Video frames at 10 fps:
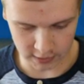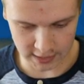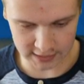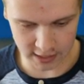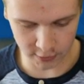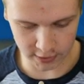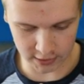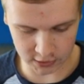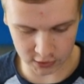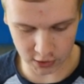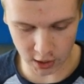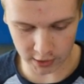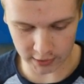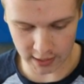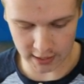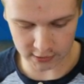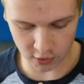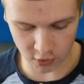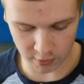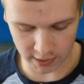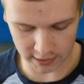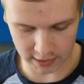That tower is done, guys. Oh my